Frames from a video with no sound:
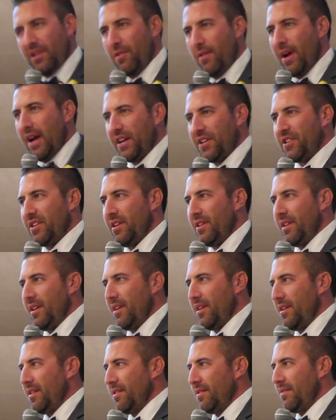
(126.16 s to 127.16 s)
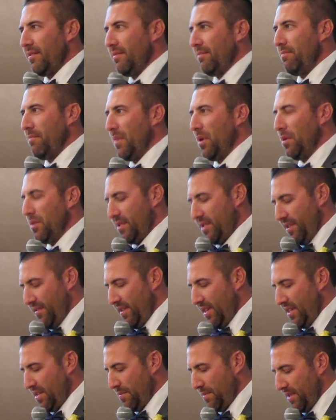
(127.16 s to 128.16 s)
the direction that most of
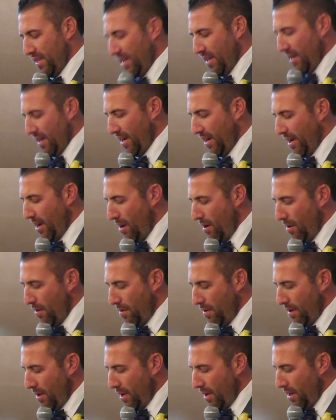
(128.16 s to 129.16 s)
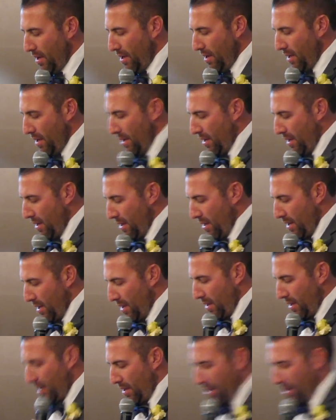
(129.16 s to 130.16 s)
this was going to go.
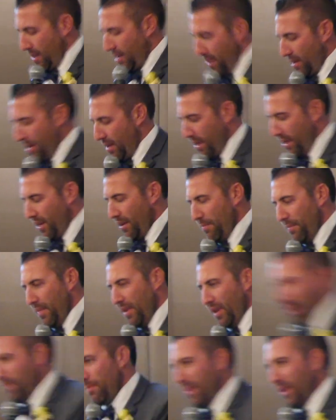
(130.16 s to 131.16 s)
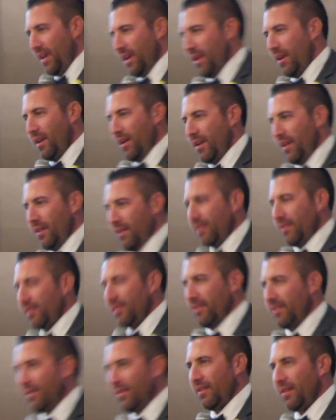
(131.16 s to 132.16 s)
It could be,
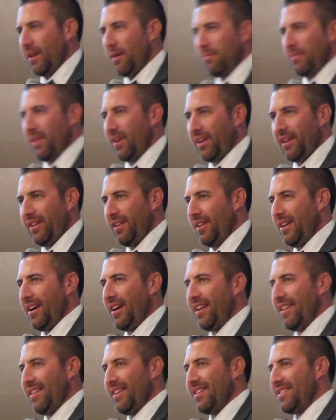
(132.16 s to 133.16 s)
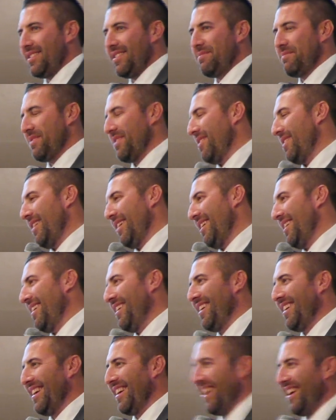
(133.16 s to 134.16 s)
I'm looking at a lot of this, that's alright.
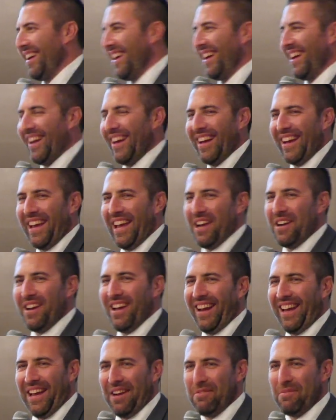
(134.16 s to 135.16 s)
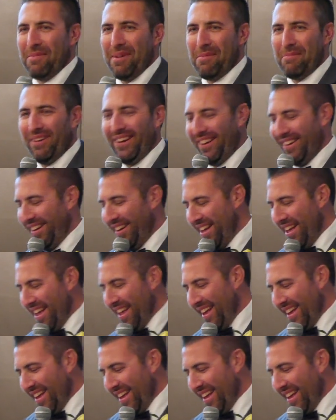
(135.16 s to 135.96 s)
I can't remember it all.